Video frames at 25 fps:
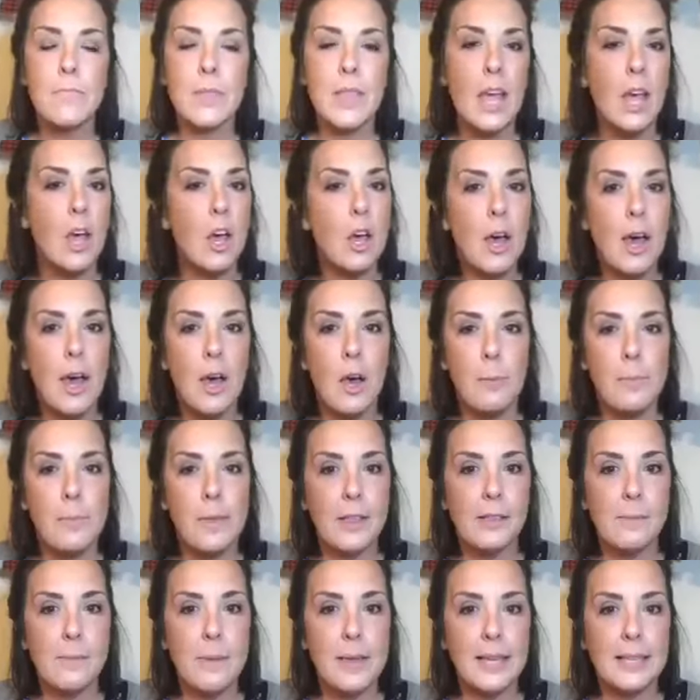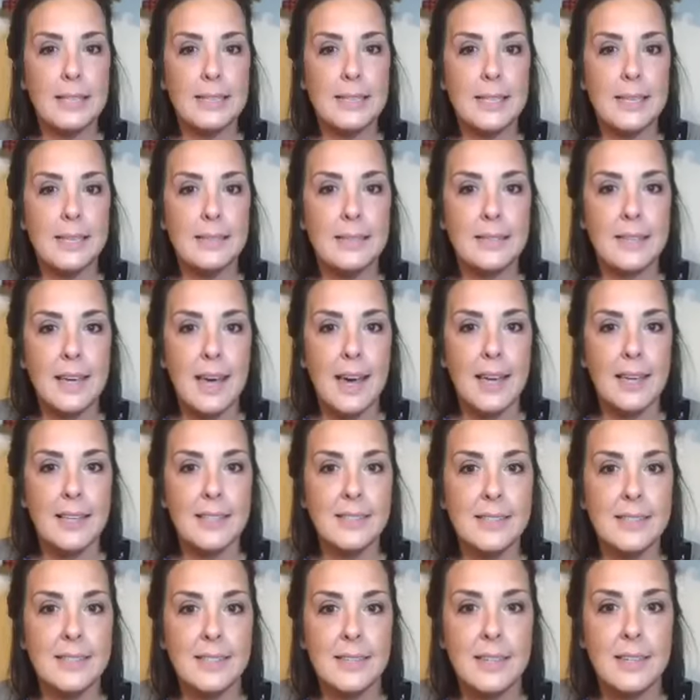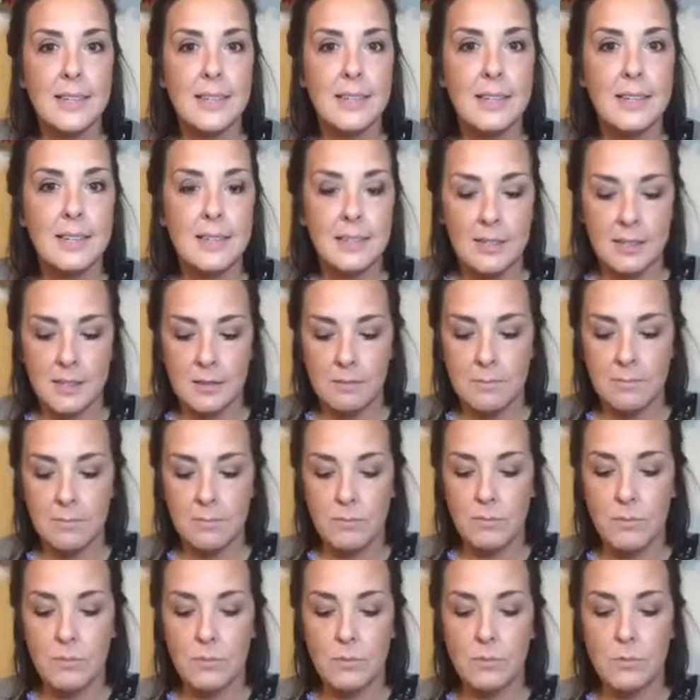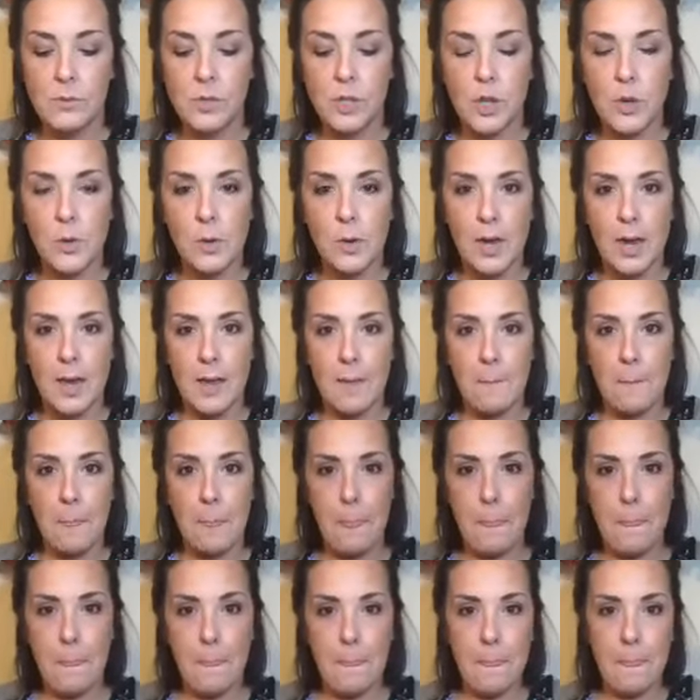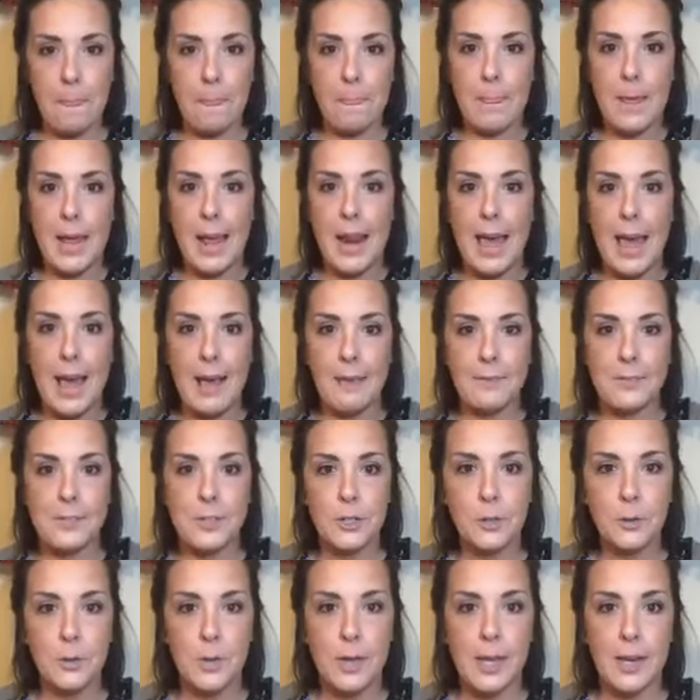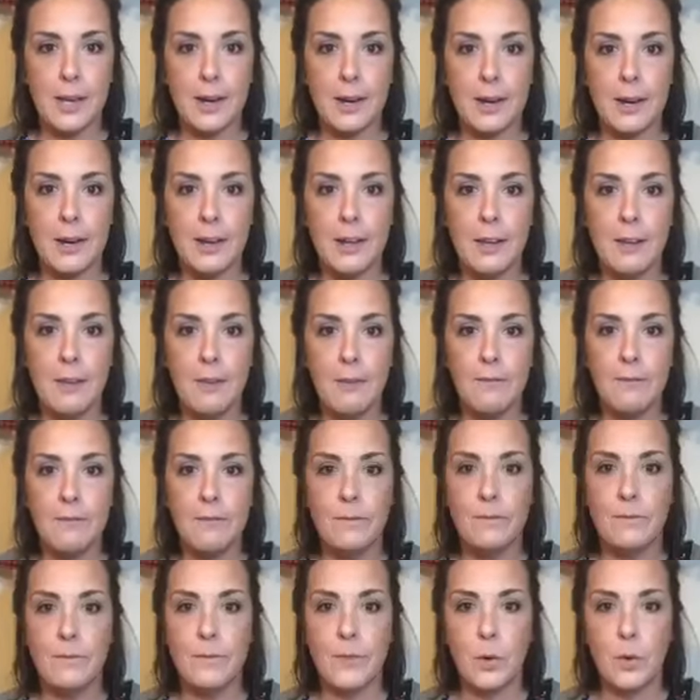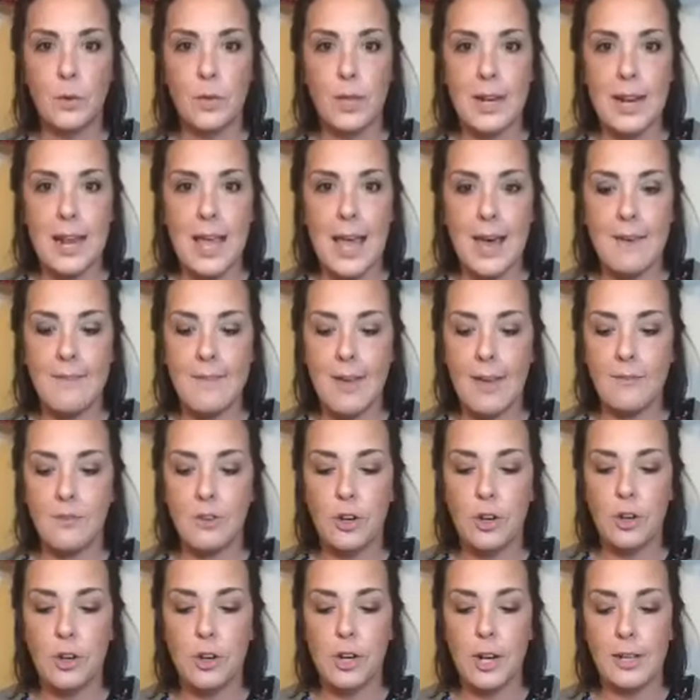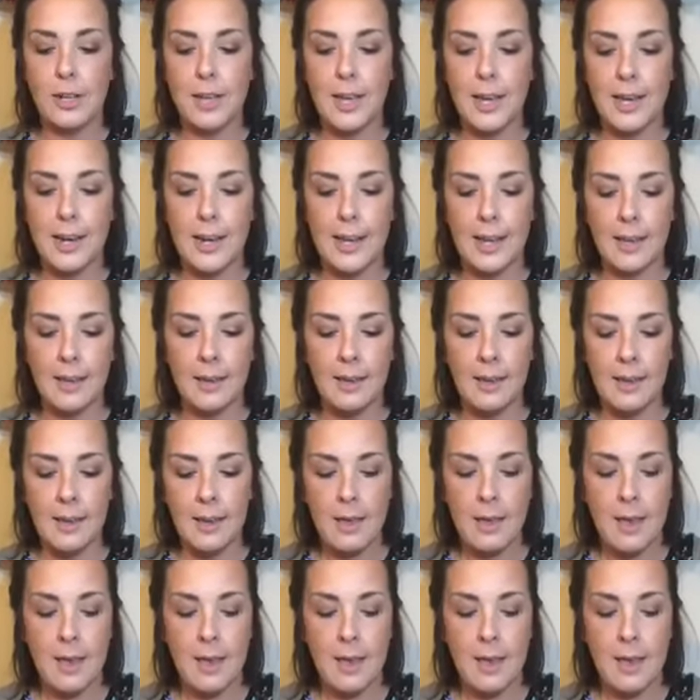I hope that's making sense, guys. So you cut that half circle here, fold it in half after you're done cutting,